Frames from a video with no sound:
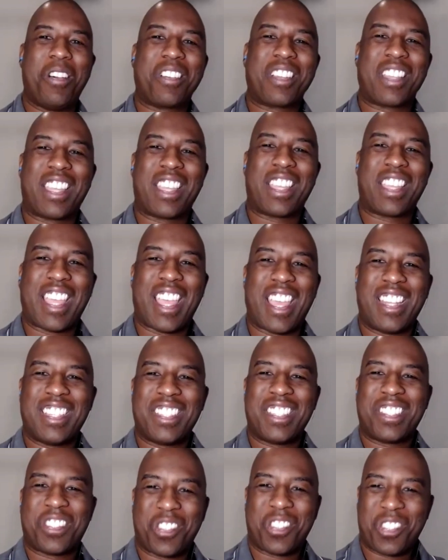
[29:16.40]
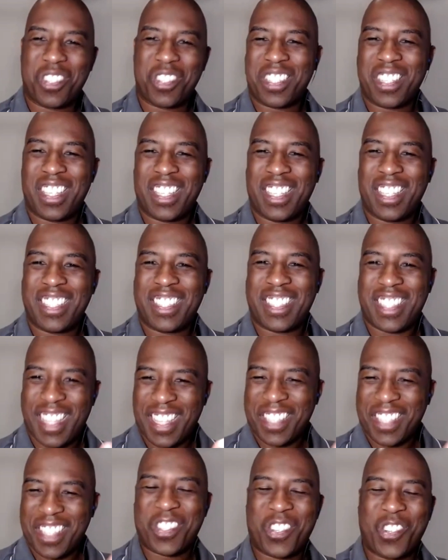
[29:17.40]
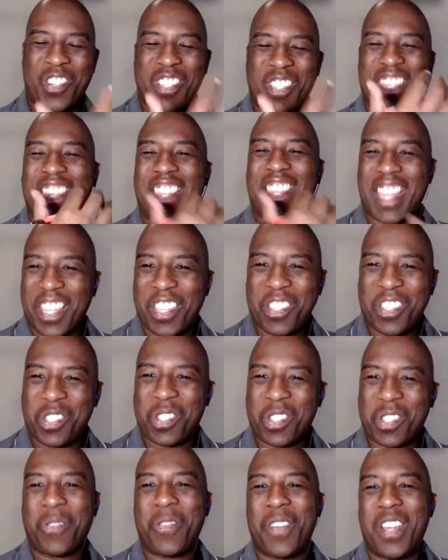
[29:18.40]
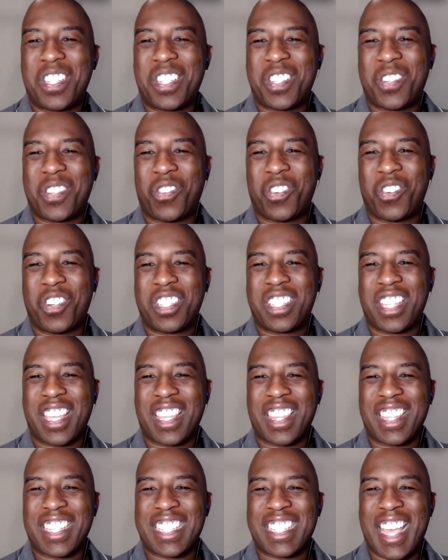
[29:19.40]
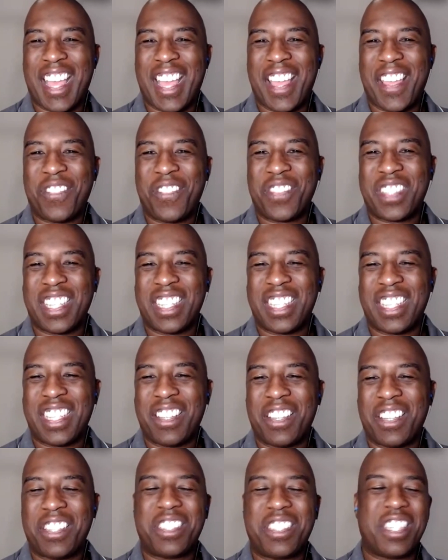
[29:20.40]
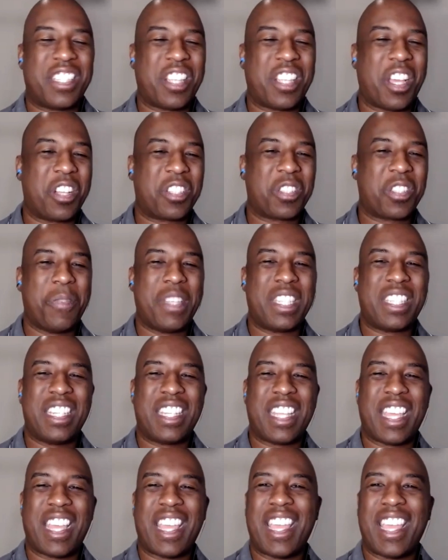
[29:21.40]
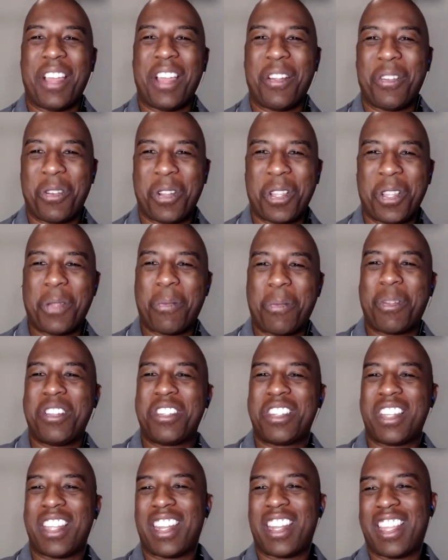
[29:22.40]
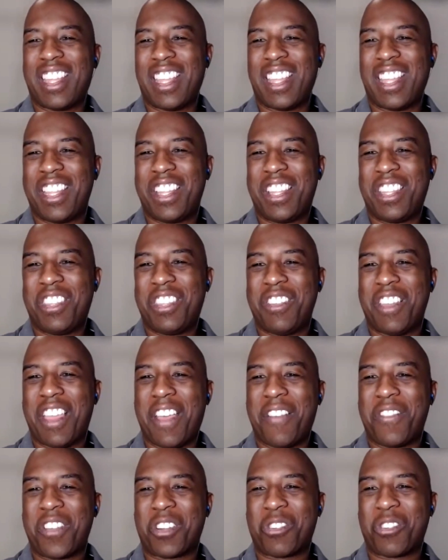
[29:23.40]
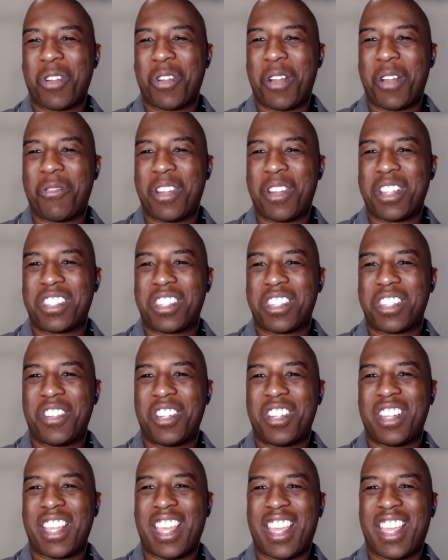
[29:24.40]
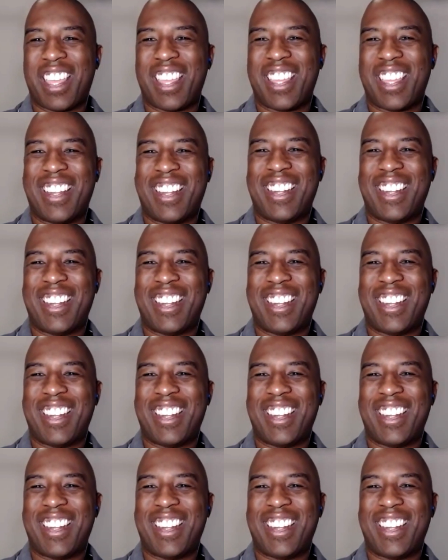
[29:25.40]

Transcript: Well, Candice Dorsey, CS Dorsey, thank you so much for taking the time to talk to me today. I really appreciate it, and you have a great rest of your day.